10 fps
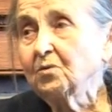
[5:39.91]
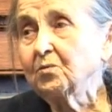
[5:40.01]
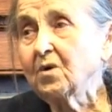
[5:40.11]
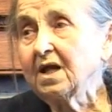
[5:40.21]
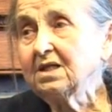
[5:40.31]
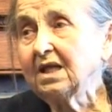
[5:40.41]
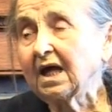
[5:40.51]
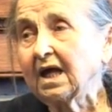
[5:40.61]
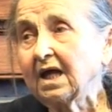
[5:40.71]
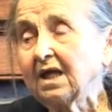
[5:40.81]
when
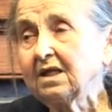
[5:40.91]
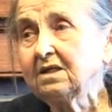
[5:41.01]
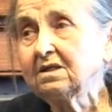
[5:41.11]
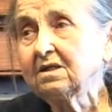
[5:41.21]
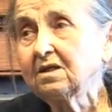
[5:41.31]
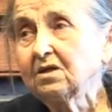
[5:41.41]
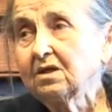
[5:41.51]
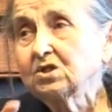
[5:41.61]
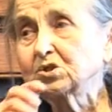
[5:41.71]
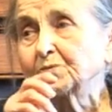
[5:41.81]
I
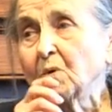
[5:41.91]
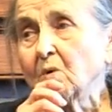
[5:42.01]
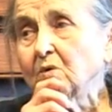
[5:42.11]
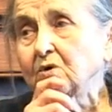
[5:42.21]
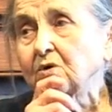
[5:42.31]
spoke